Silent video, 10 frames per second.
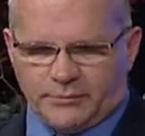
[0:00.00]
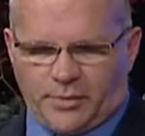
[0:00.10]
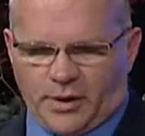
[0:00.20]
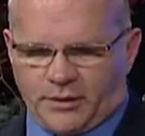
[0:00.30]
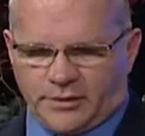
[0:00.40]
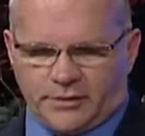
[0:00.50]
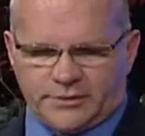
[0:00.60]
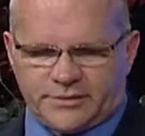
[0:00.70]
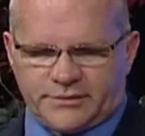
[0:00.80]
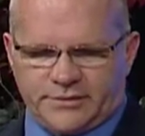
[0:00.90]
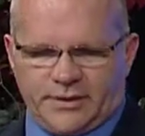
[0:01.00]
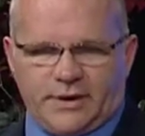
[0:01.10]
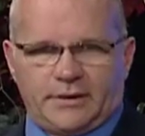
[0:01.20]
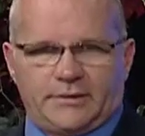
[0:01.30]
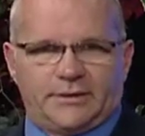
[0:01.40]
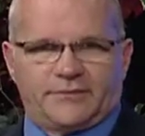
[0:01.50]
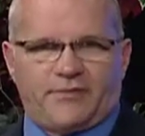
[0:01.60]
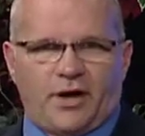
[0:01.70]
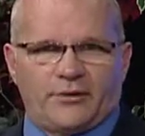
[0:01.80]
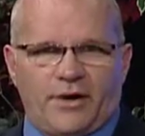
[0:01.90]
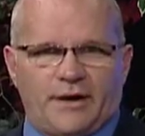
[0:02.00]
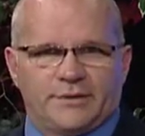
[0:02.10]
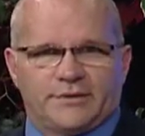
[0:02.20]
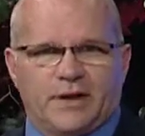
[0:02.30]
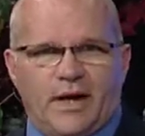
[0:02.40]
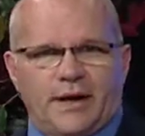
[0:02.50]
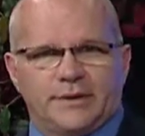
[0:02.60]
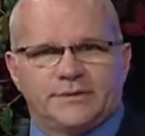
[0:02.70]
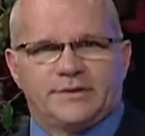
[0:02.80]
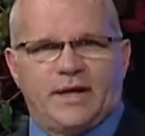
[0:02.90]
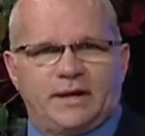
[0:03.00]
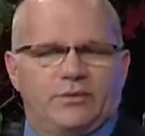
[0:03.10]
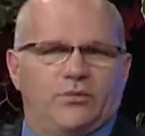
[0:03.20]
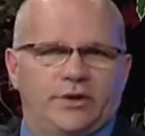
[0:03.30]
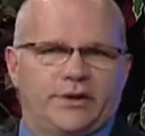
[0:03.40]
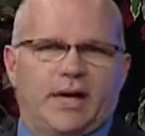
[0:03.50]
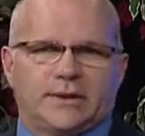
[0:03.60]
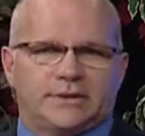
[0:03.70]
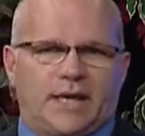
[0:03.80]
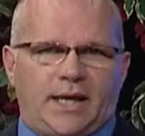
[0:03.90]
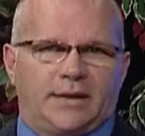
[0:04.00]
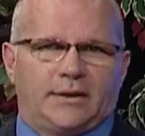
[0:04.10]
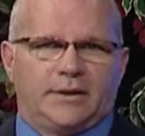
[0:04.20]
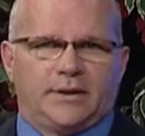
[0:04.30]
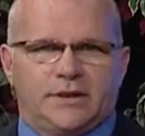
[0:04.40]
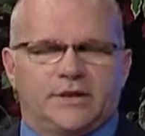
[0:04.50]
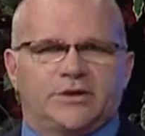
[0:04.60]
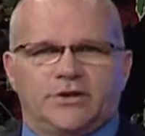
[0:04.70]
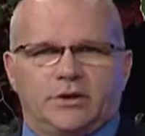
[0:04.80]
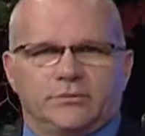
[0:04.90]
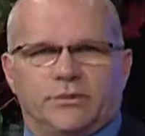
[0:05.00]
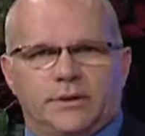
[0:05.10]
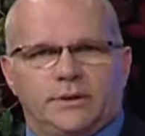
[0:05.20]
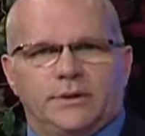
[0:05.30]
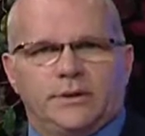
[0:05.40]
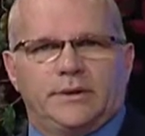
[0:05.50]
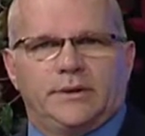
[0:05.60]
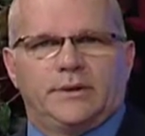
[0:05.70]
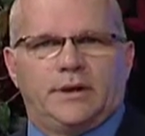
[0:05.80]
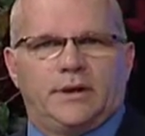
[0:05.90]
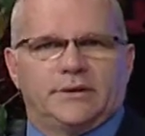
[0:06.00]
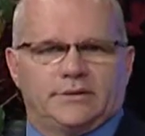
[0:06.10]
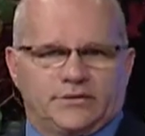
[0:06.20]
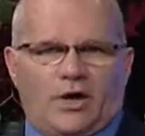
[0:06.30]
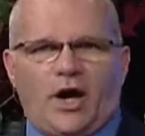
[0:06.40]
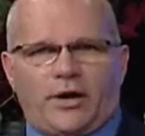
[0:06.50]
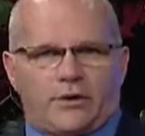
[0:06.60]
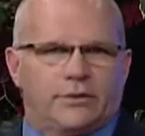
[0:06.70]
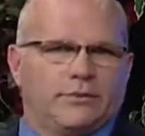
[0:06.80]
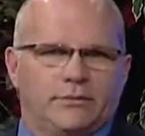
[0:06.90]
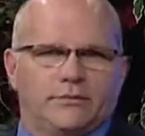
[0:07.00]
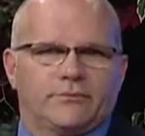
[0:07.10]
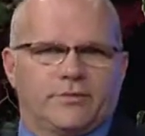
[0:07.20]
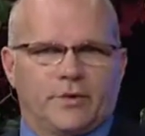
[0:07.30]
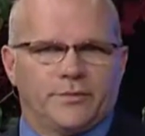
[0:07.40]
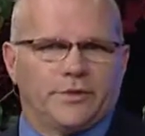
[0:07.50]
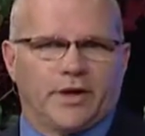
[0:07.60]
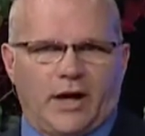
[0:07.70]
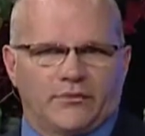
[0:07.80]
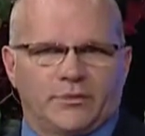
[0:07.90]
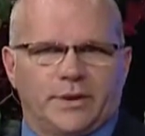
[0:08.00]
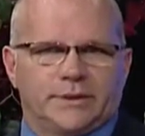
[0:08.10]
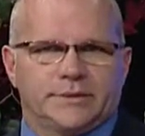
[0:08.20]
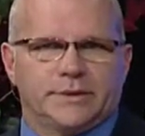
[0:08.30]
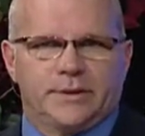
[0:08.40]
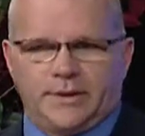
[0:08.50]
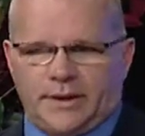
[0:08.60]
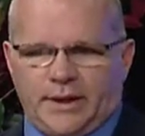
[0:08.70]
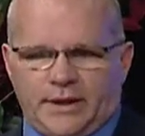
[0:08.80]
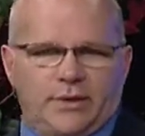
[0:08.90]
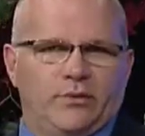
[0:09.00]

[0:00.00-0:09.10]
part of this thing this father had to sign is that he would not take his children, his daughter, from the government. And he